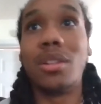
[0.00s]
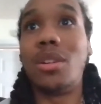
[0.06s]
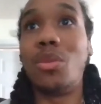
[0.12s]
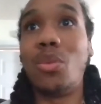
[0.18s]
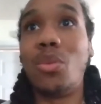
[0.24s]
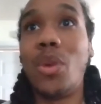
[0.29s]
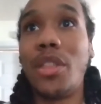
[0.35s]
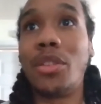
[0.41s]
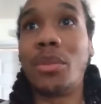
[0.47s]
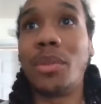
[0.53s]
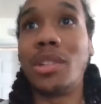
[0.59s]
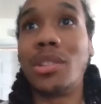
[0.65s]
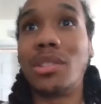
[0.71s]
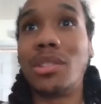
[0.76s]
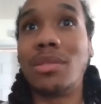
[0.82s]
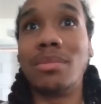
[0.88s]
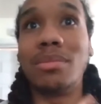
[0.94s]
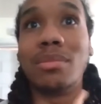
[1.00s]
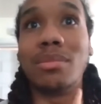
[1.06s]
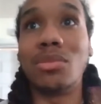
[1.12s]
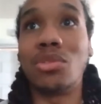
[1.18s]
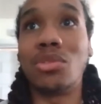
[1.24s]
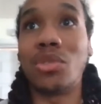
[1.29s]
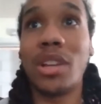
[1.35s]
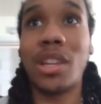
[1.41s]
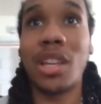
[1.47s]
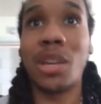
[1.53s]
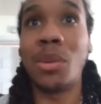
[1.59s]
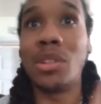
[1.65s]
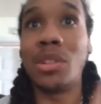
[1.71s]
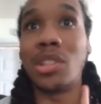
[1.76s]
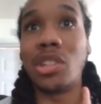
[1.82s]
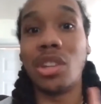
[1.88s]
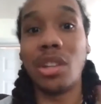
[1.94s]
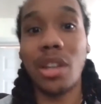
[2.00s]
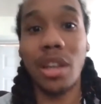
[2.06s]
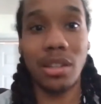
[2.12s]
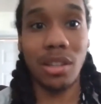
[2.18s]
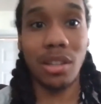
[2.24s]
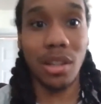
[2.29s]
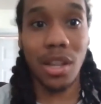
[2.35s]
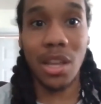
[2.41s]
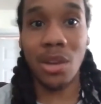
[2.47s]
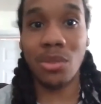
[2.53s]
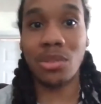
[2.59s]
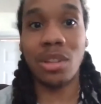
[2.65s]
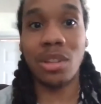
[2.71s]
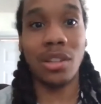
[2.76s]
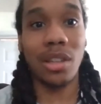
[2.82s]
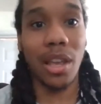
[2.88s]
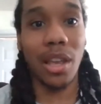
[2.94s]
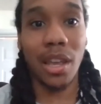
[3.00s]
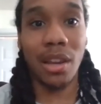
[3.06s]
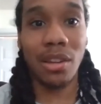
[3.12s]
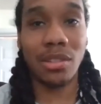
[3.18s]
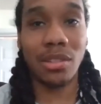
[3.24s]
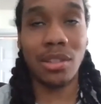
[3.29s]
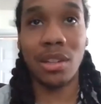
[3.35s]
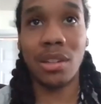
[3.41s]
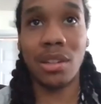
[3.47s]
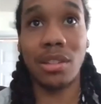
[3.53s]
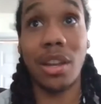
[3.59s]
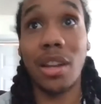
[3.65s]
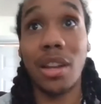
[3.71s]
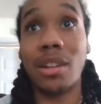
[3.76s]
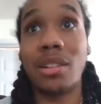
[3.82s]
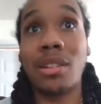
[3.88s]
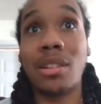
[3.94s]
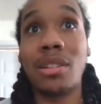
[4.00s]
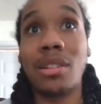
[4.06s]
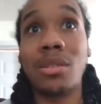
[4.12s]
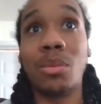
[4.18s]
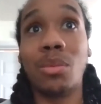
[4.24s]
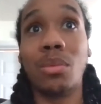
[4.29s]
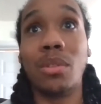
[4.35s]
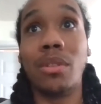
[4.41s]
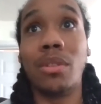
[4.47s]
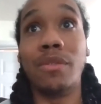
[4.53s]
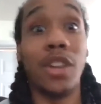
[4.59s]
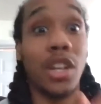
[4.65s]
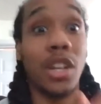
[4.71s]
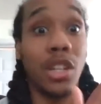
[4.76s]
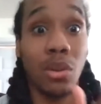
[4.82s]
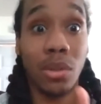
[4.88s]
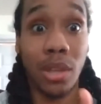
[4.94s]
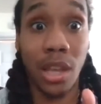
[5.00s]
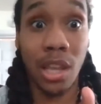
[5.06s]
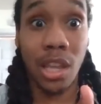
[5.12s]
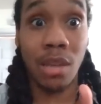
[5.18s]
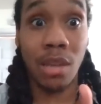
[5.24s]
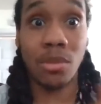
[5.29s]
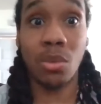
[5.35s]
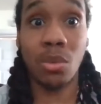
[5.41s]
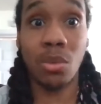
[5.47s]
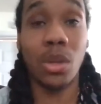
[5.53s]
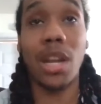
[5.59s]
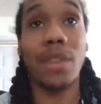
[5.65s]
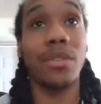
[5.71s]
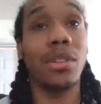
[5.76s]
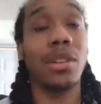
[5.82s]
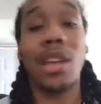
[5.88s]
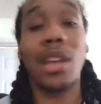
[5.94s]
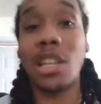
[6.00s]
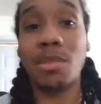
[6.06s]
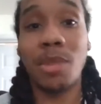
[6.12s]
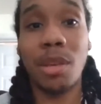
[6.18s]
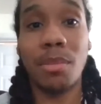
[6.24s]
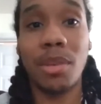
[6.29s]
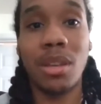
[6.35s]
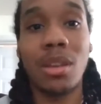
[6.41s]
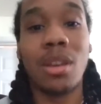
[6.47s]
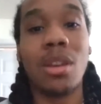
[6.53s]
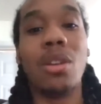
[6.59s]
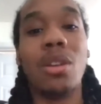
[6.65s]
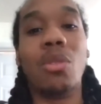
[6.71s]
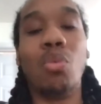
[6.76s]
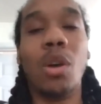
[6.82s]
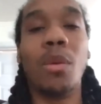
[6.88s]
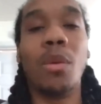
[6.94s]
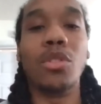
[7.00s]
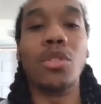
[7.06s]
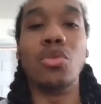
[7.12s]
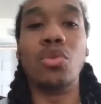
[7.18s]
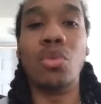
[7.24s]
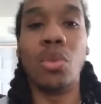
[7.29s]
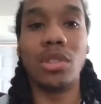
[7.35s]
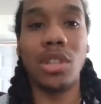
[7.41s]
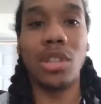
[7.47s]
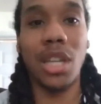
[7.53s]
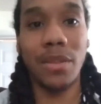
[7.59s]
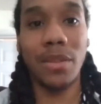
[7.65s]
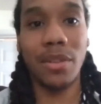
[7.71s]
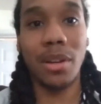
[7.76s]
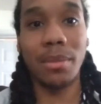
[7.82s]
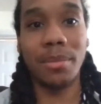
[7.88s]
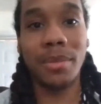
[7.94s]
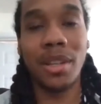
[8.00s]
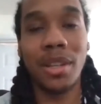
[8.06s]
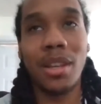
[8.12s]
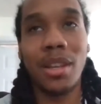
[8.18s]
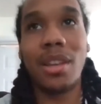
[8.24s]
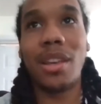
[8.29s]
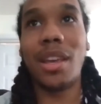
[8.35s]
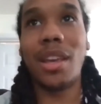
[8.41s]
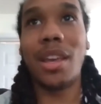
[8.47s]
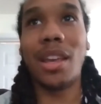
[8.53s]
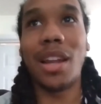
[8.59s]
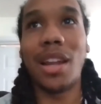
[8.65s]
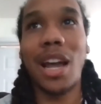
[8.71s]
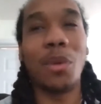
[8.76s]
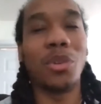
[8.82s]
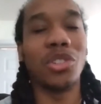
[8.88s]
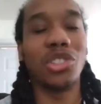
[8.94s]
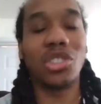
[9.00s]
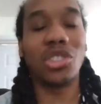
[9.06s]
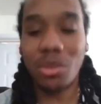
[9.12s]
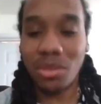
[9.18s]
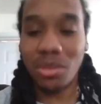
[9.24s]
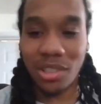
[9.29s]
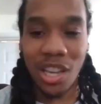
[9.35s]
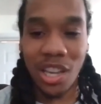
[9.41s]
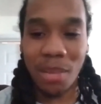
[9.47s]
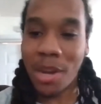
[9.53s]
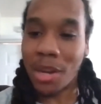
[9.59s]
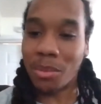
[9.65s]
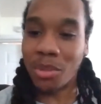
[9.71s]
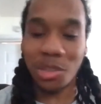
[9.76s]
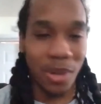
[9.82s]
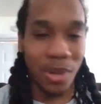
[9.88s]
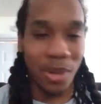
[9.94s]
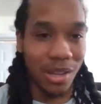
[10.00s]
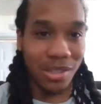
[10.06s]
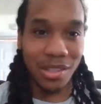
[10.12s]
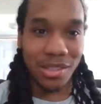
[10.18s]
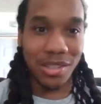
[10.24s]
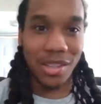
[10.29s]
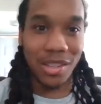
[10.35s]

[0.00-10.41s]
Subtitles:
whether it's drinking, whether it's getting your nails done, your hair done, video games, whatever the case may be, what were you going to give up? And I was so sad by the responses.